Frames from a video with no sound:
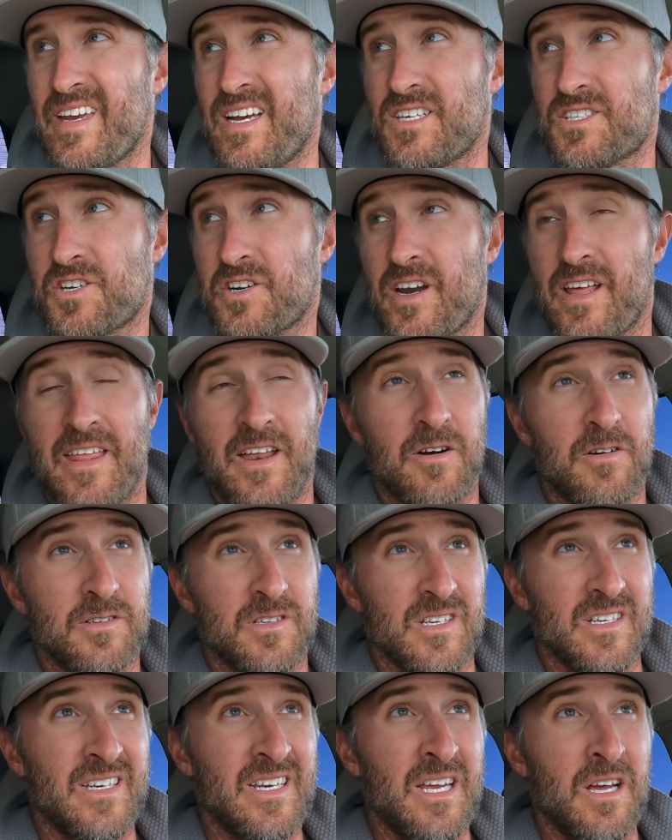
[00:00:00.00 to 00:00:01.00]
Yesterday there
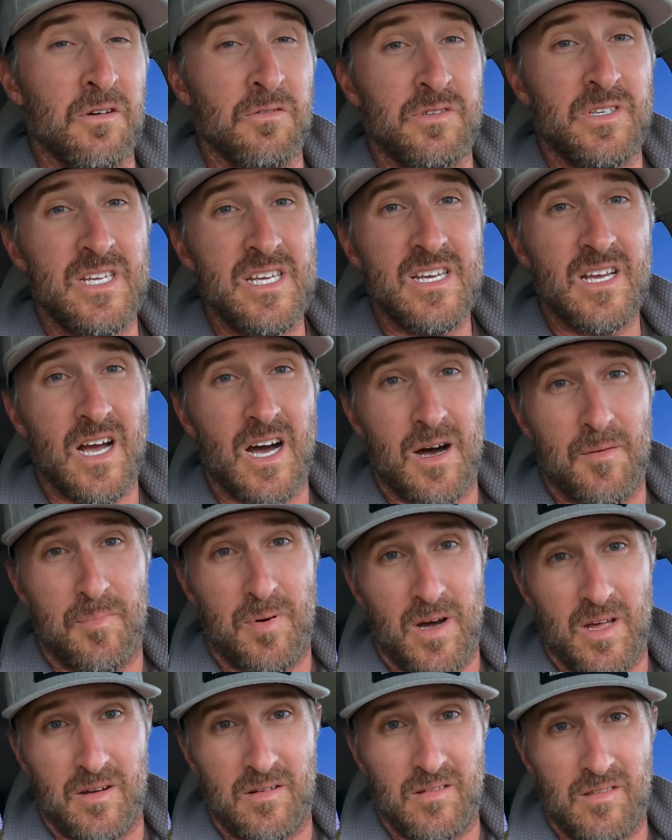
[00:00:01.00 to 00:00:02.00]
was a DOT
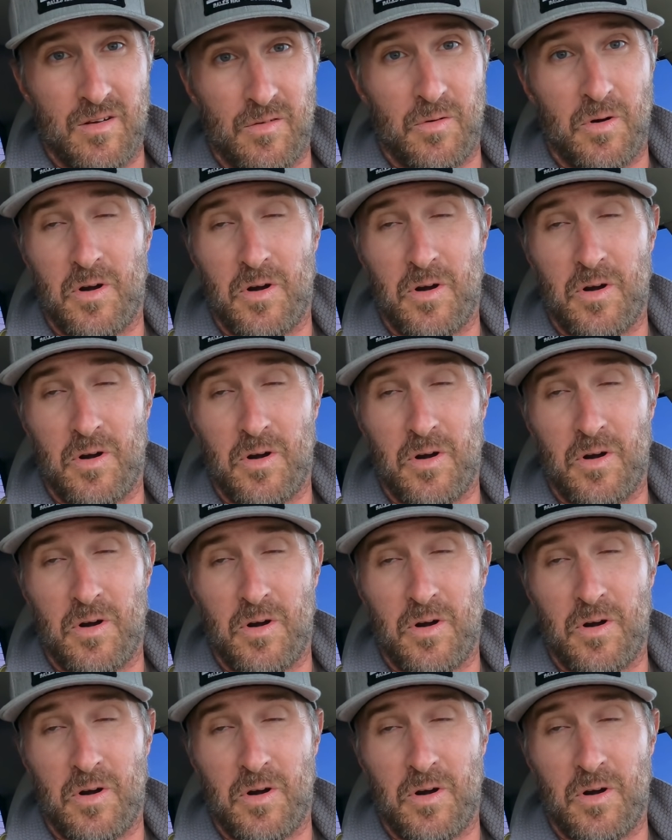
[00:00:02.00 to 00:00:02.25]
cop on the